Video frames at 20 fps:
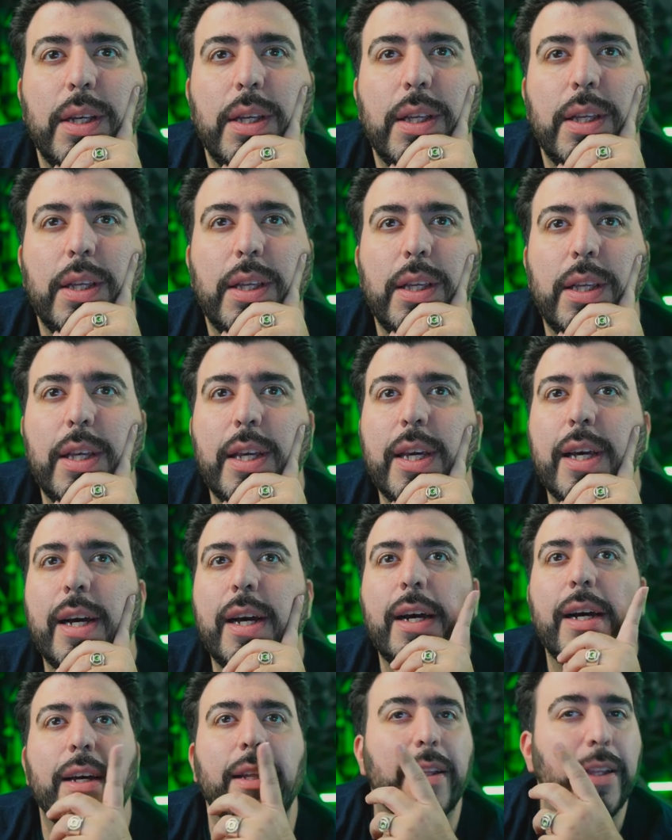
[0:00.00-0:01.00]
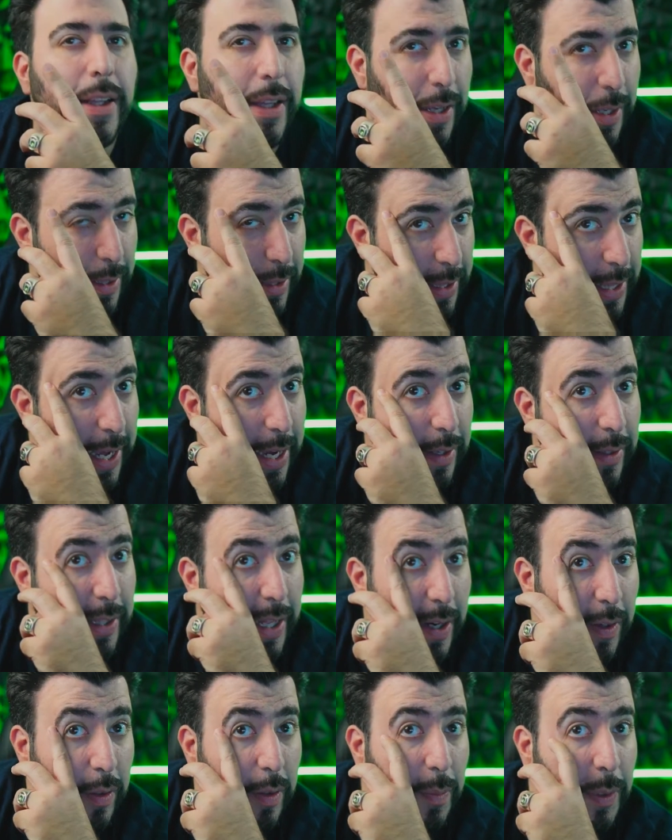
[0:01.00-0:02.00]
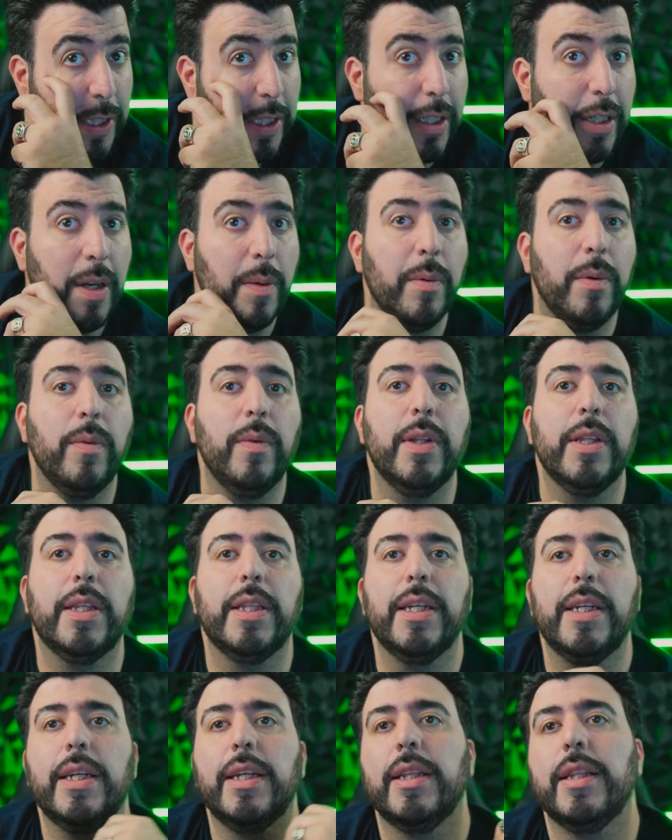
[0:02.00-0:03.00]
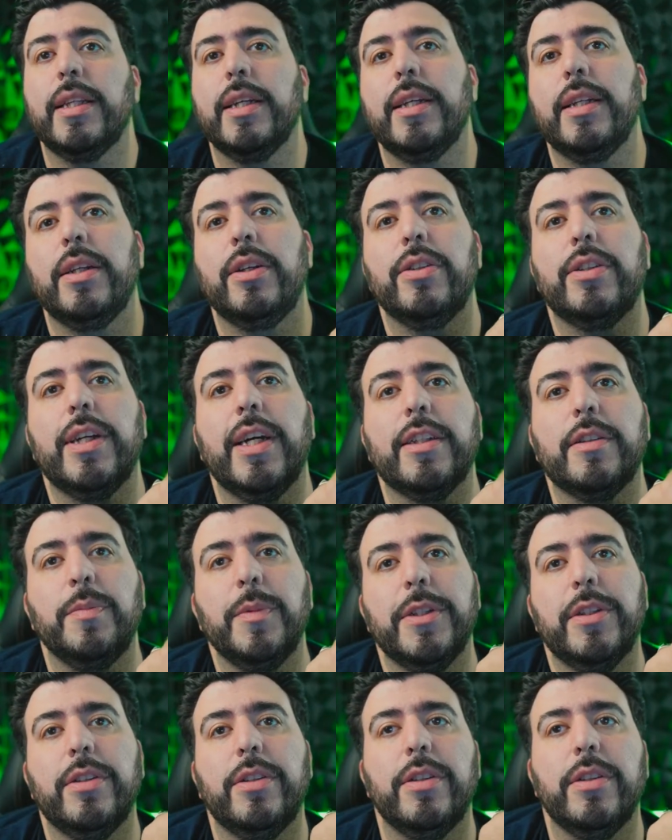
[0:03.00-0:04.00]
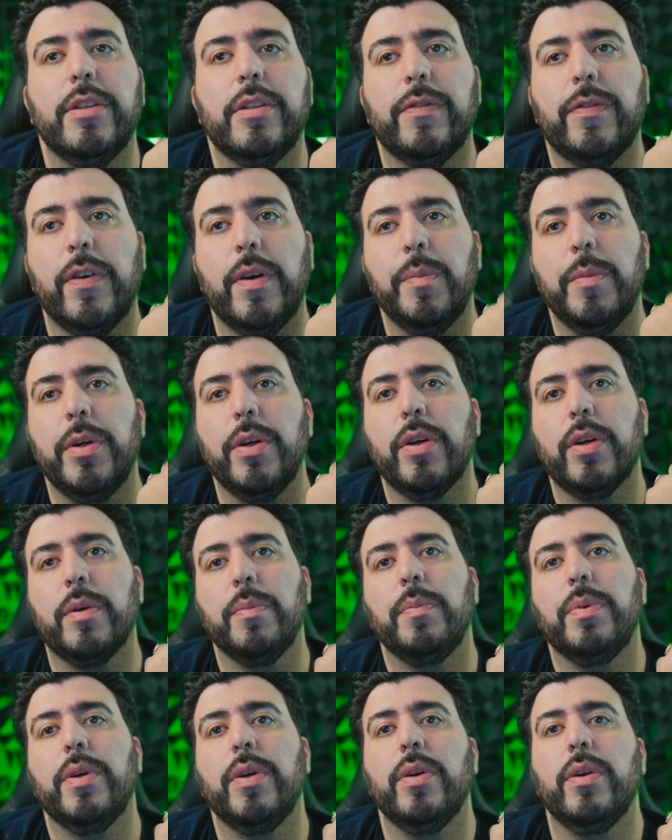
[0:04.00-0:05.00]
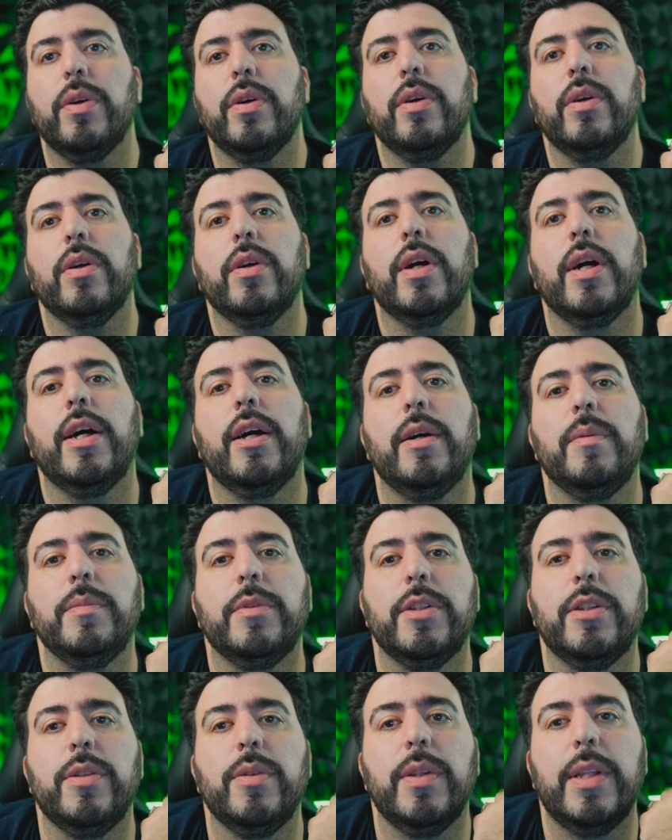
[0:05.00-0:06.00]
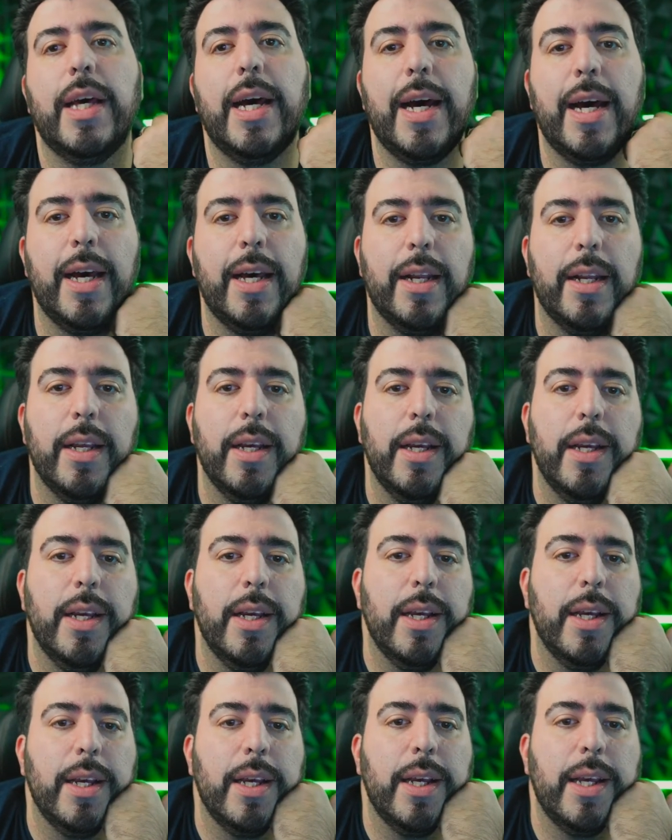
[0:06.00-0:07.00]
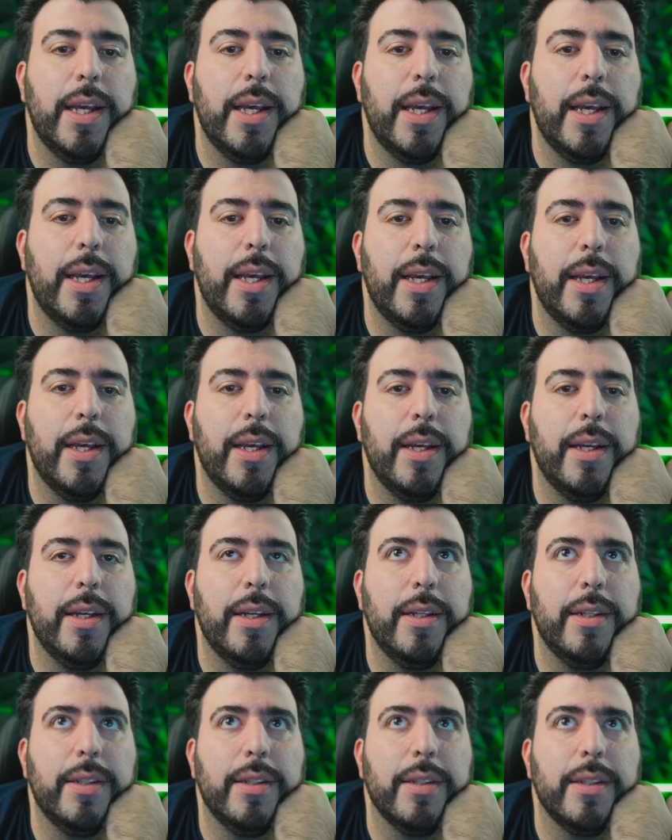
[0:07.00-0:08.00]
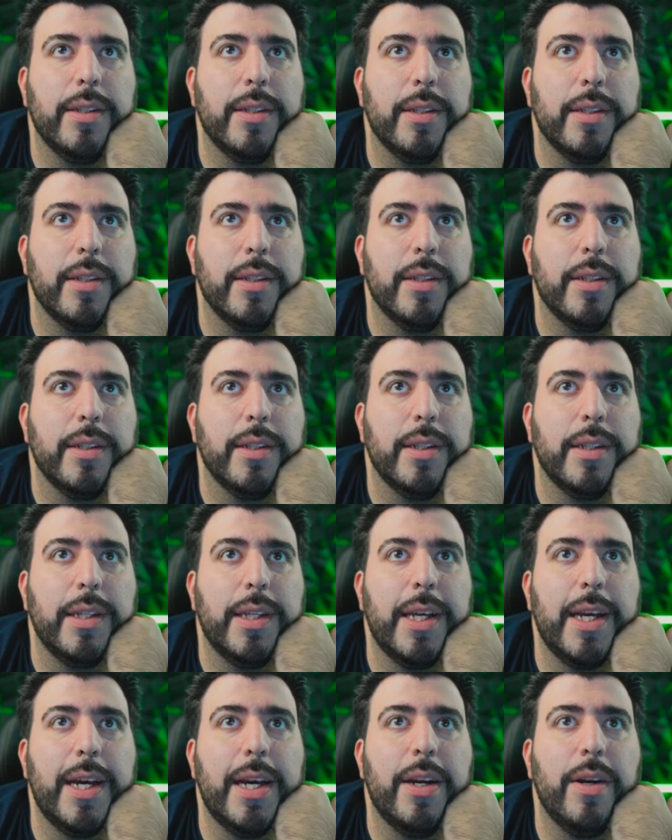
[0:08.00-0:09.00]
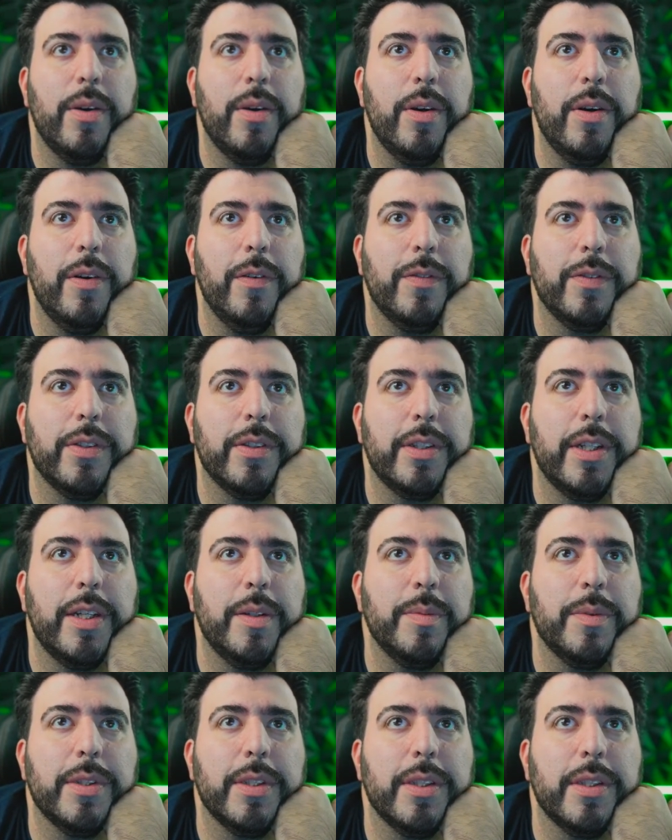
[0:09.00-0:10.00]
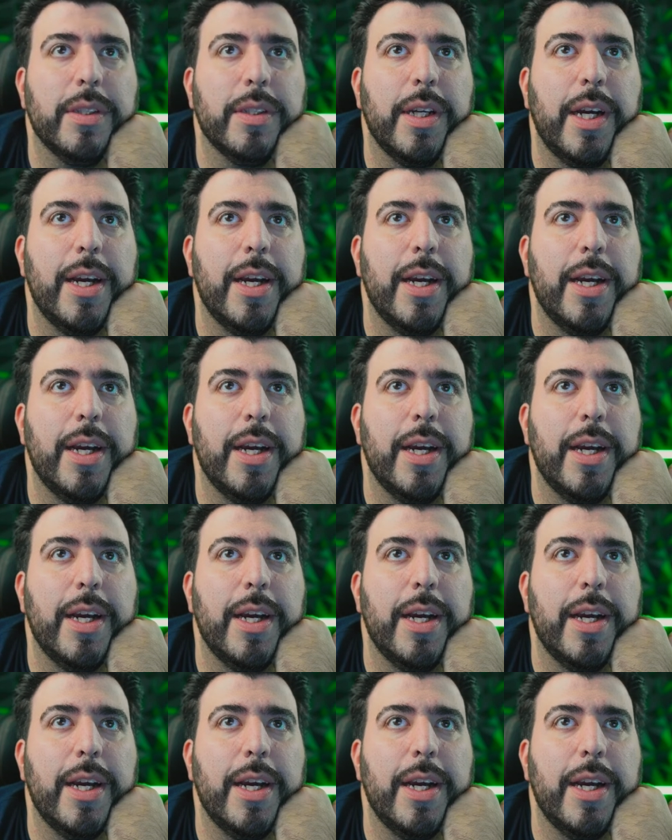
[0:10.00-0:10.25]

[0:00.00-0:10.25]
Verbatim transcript: Yeah, uh, that that would be the number one thing that your text messages from your computer um, to do that, and yeah, I don't know if Samsung.